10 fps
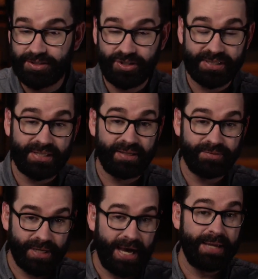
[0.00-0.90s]
It's just that
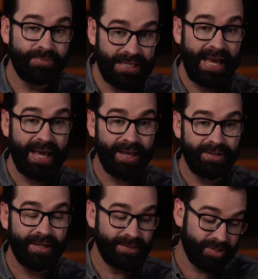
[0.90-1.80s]
I'm
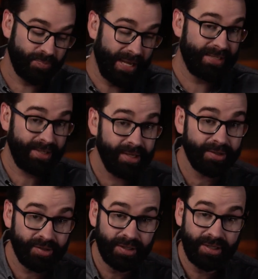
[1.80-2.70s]
dad and that's my
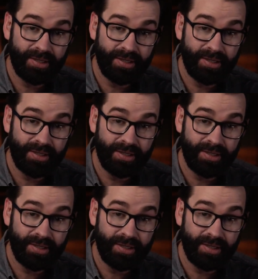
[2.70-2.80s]
kid